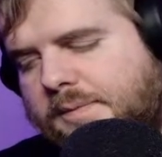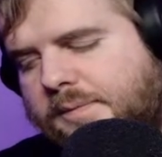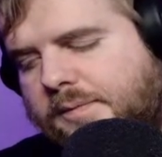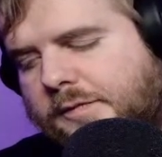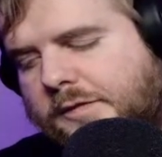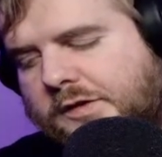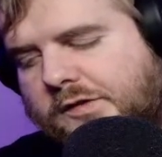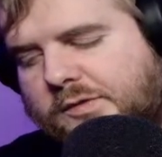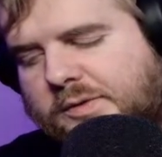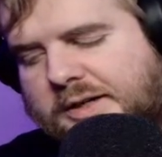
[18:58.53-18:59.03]

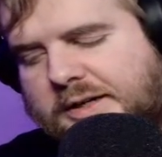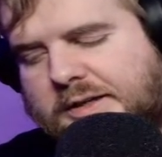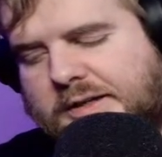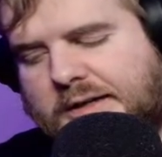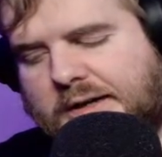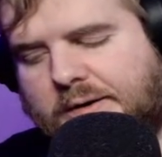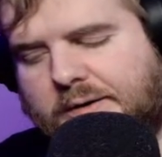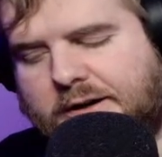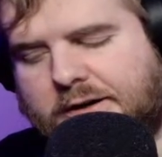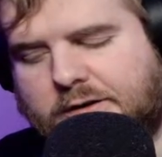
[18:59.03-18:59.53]
Because right
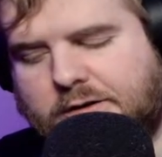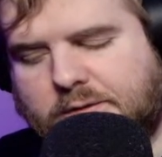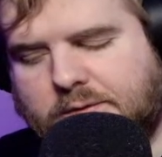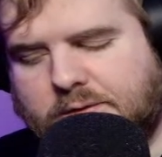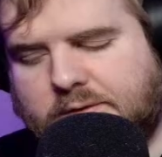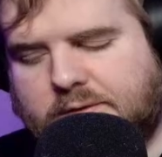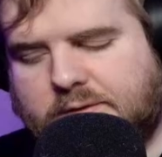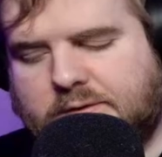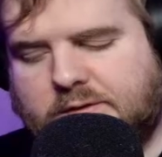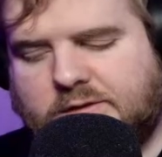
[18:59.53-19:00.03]
now I
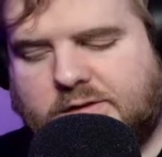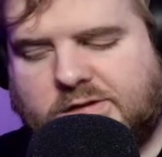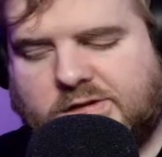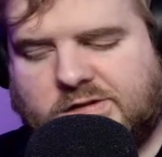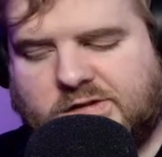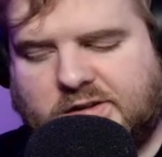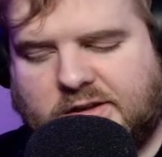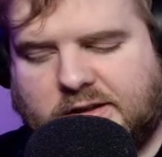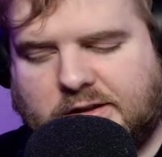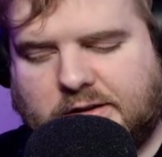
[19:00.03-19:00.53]
don't
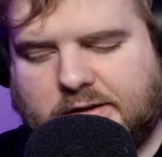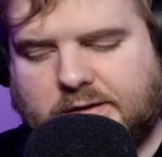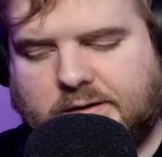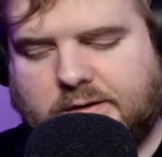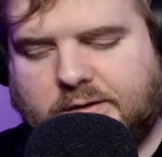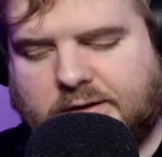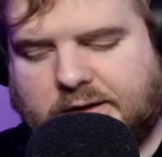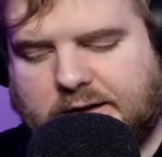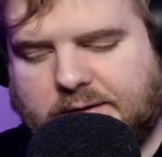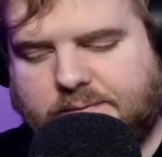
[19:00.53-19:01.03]
see the...
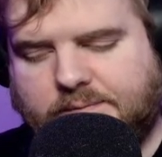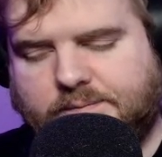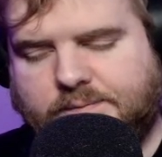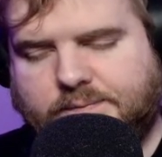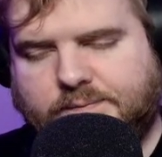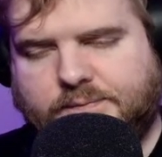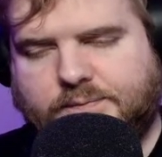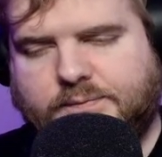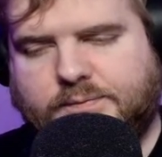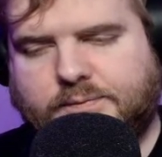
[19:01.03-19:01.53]
Okay.
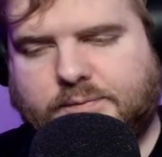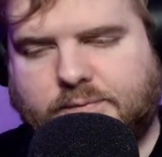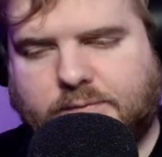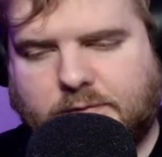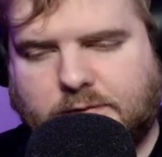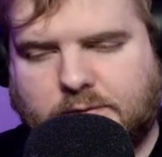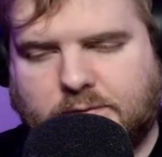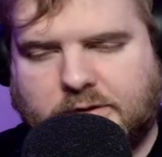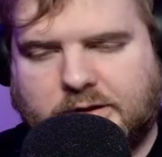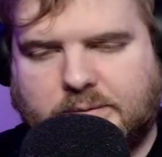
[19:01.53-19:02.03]

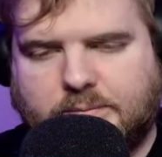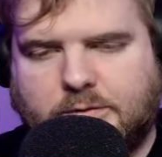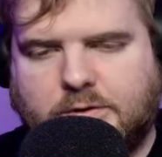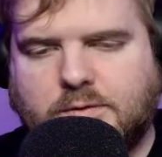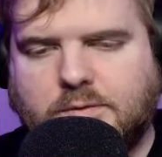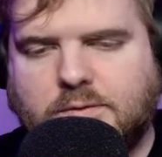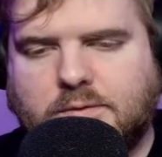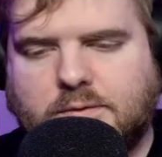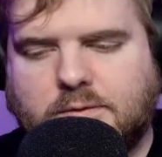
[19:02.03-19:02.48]
Wait a minute.